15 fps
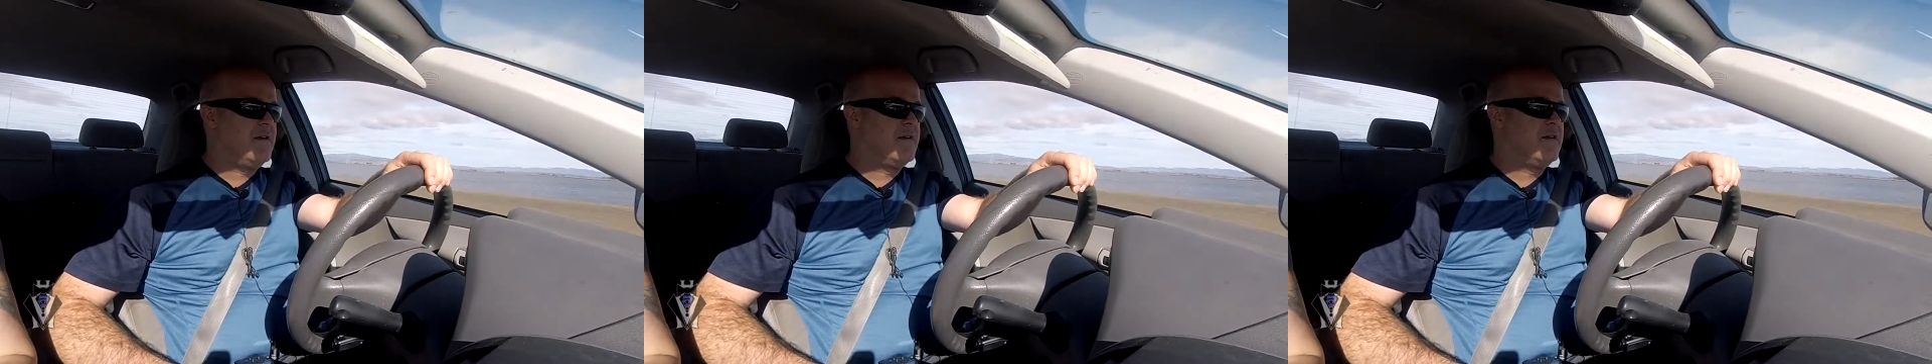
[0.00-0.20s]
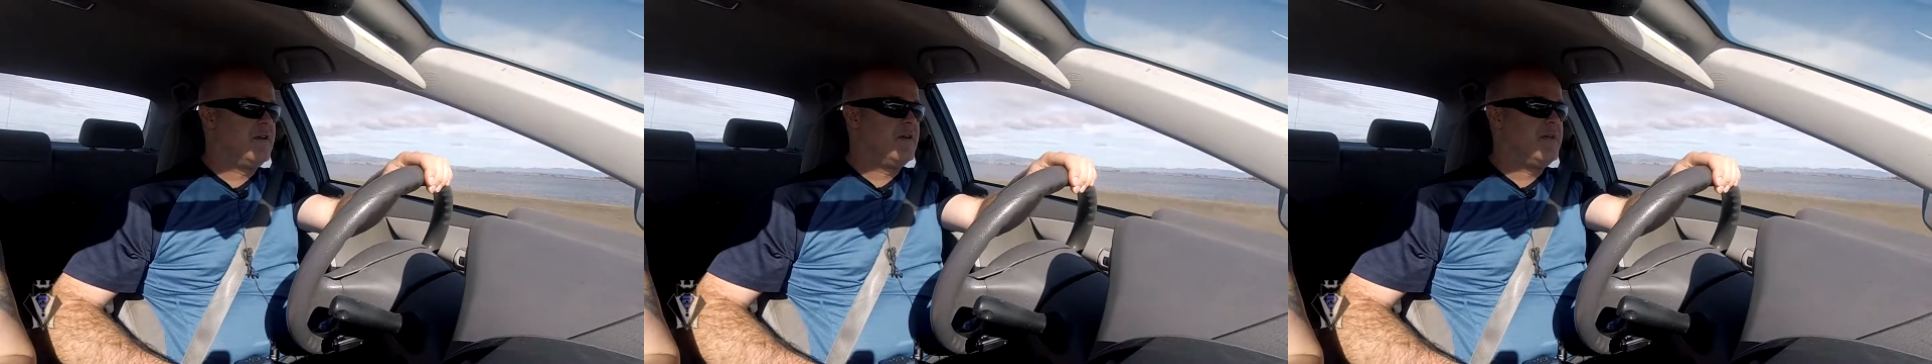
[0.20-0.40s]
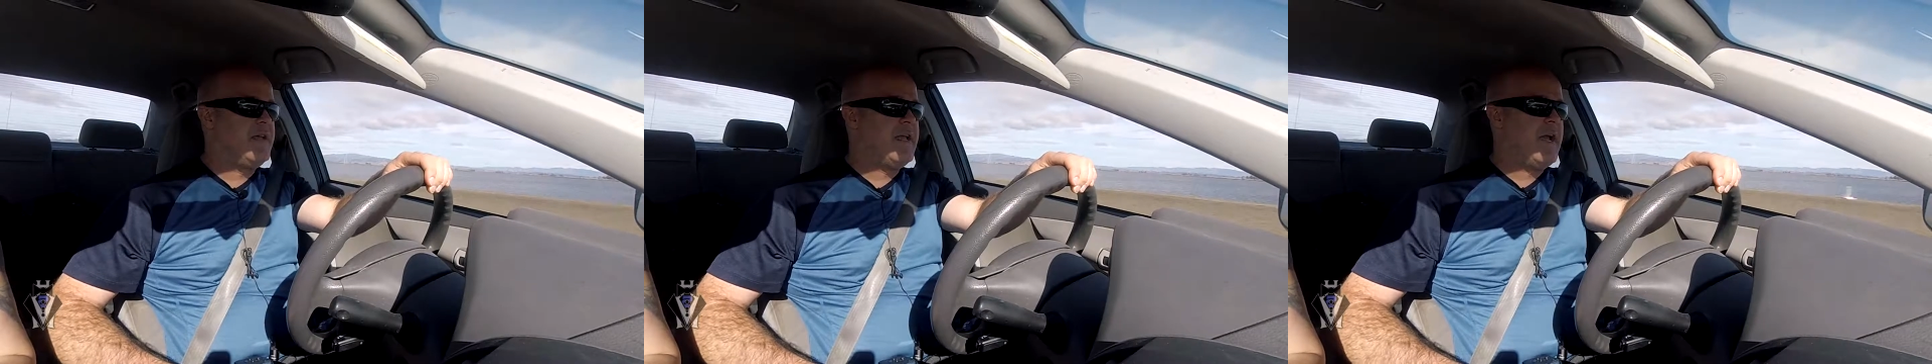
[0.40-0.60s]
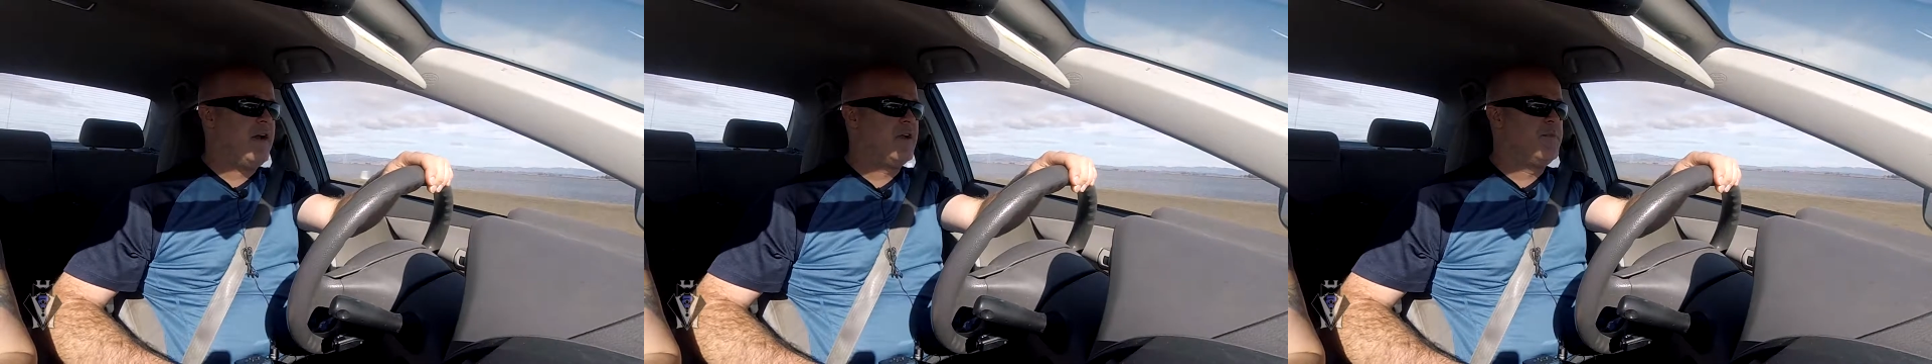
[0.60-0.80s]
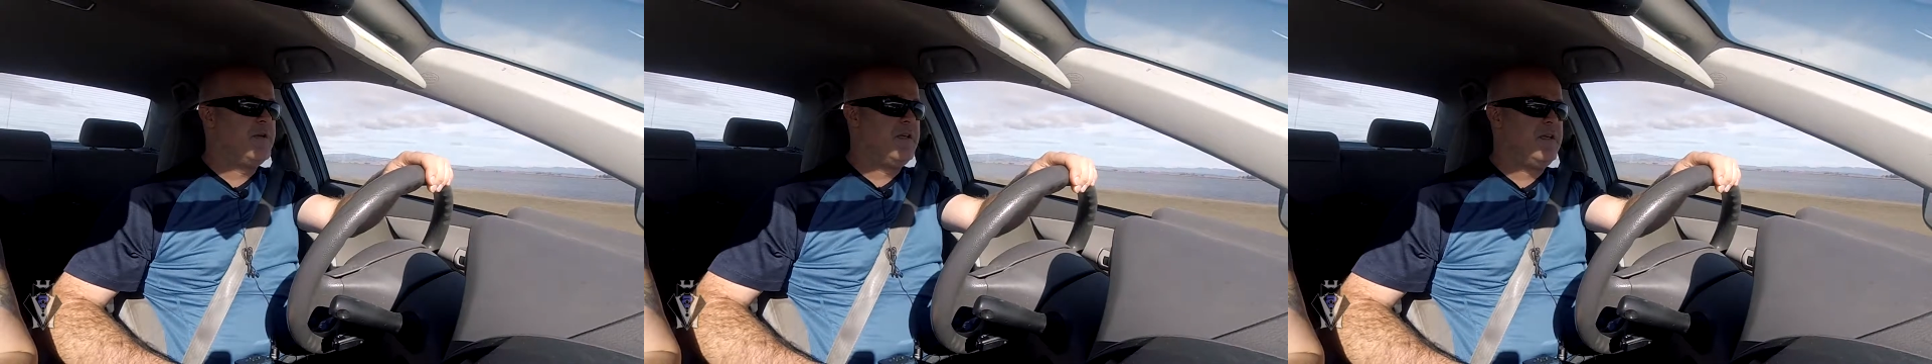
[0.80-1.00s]
going to be how
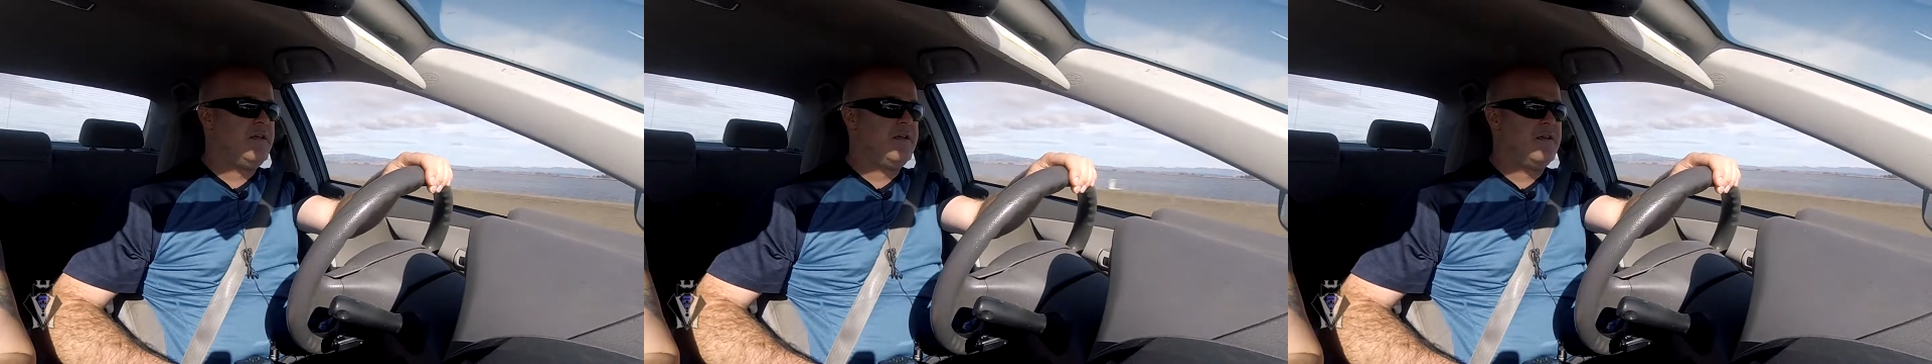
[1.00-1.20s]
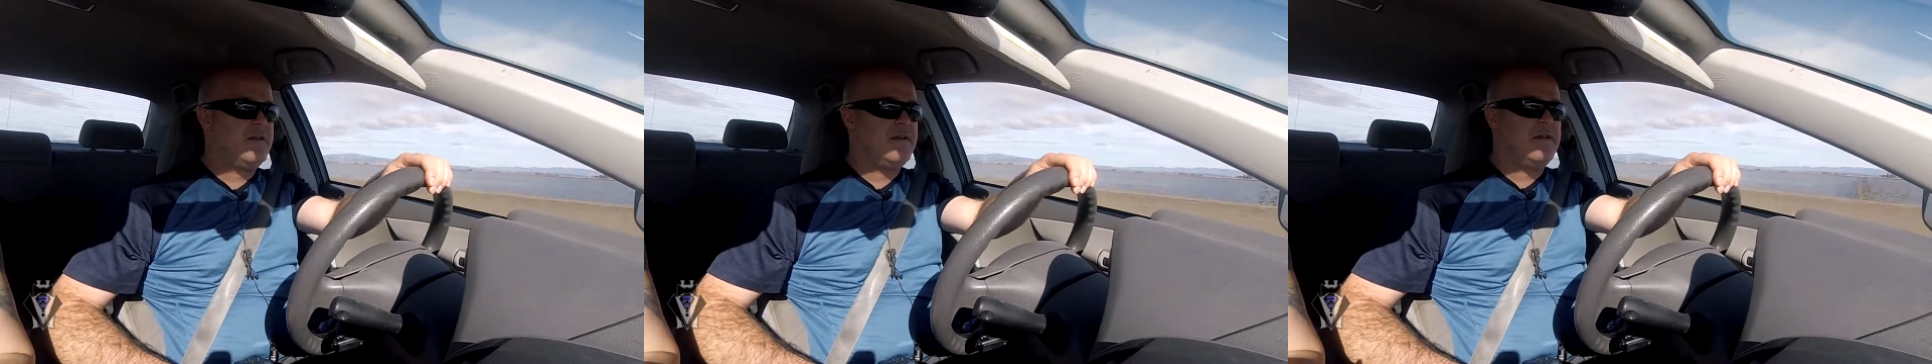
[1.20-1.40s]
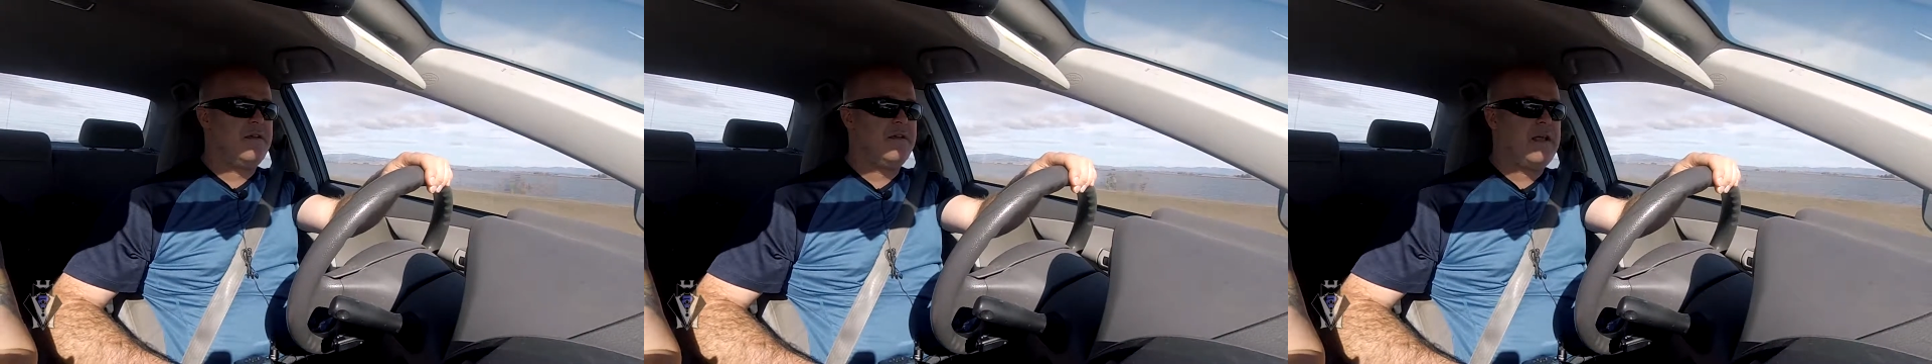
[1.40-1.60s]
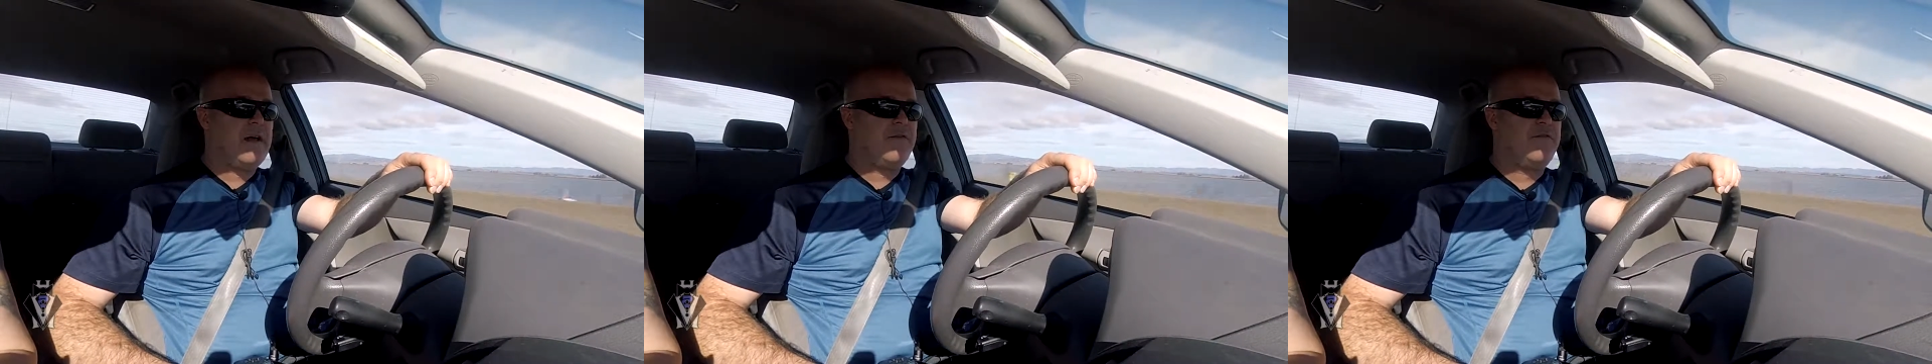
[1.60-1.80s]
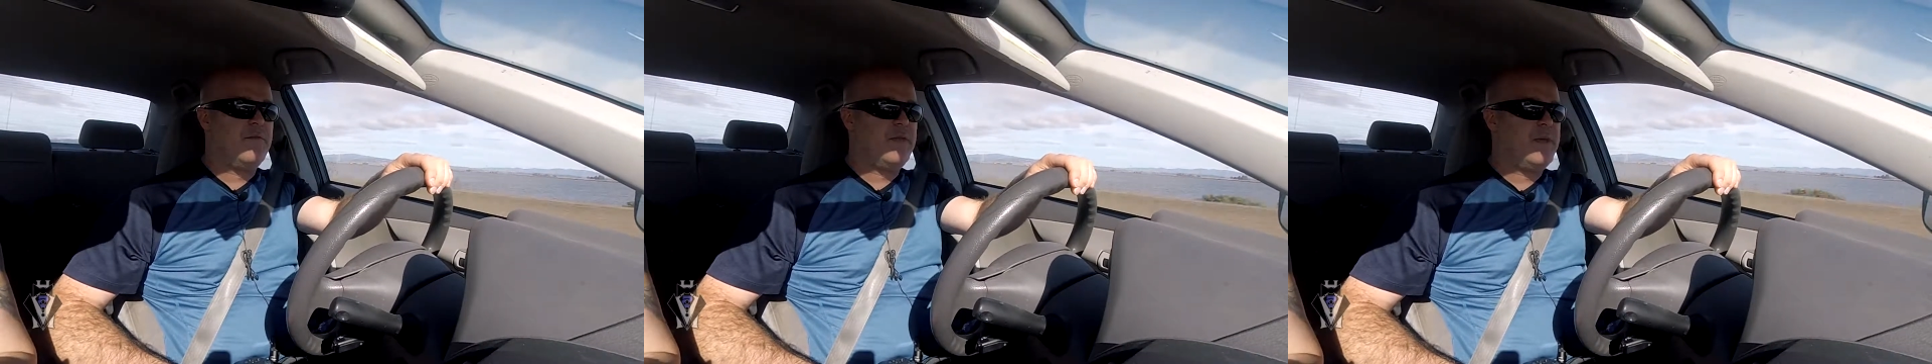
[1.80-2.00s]
to be an alpha